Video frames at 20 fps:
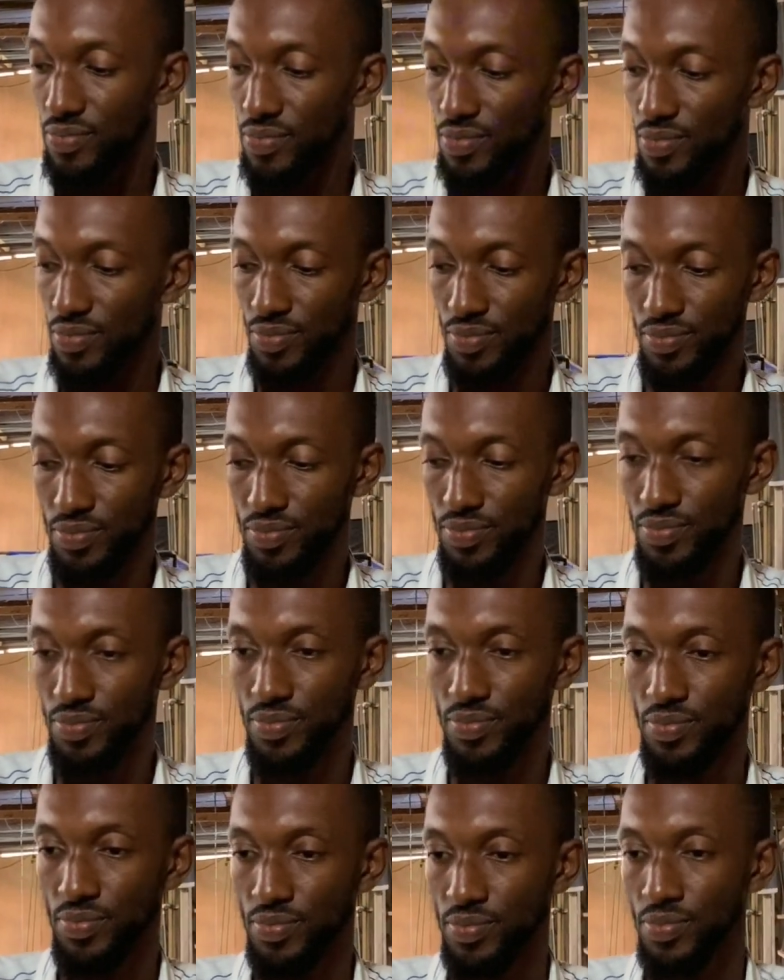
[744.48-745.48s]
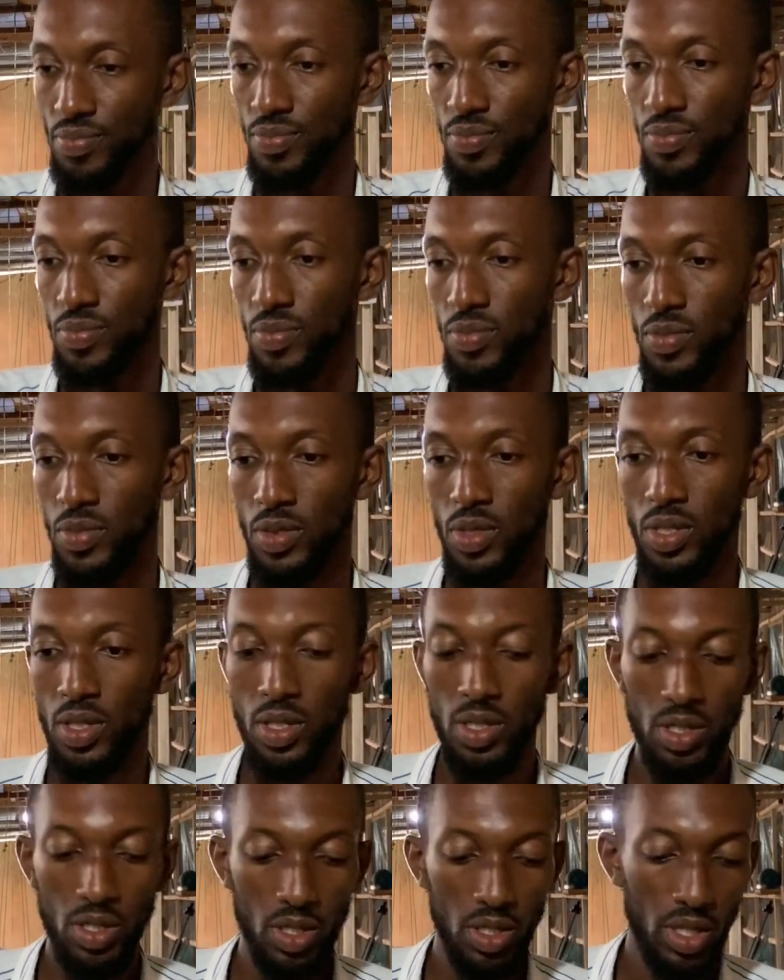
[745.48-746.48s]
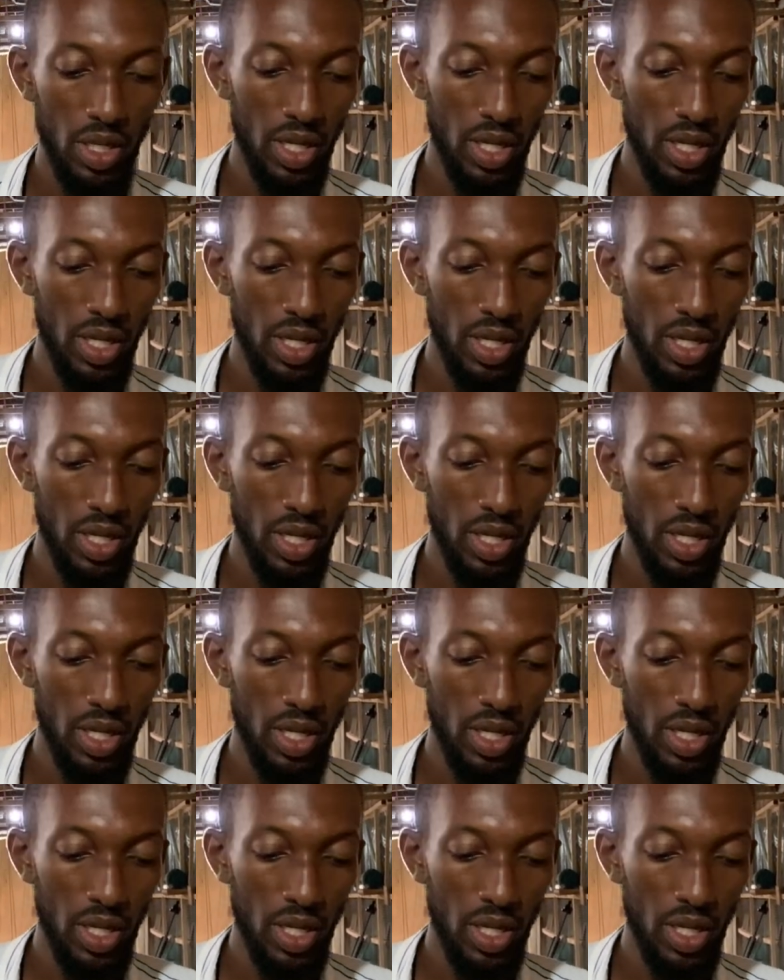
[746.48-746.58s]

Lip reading: this one and this one, you said this was jumbo.